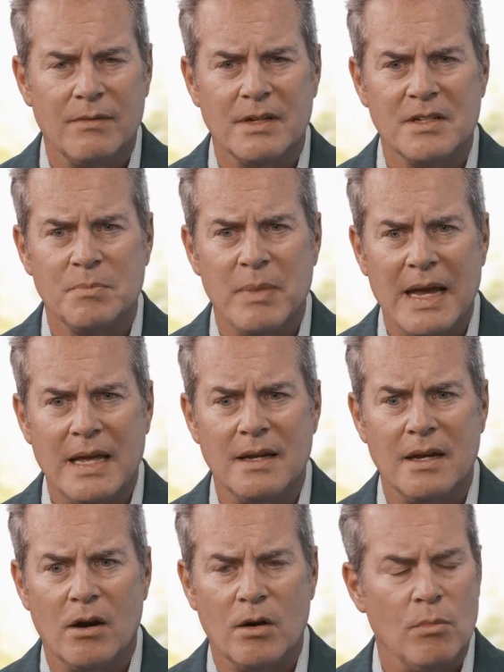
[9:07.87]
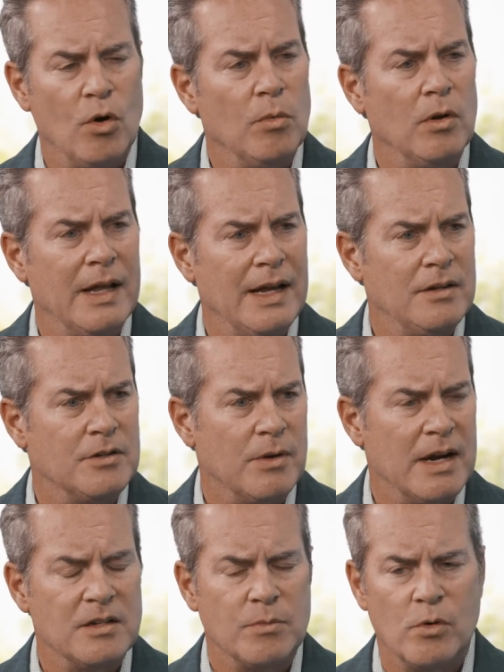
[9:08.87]
of expanding our mobile edge
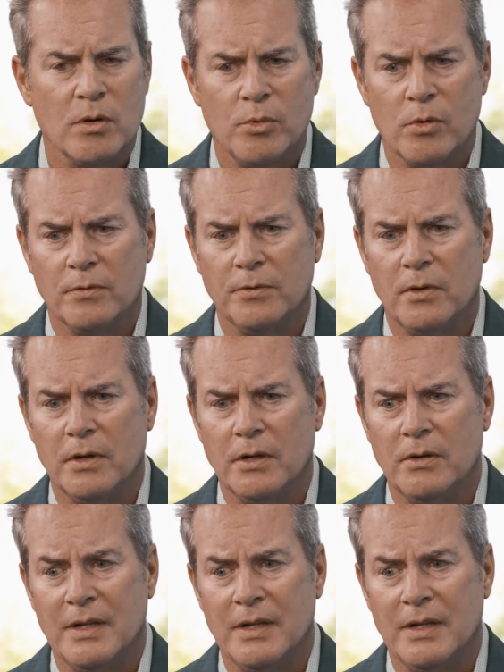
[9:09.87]
transport portfolio.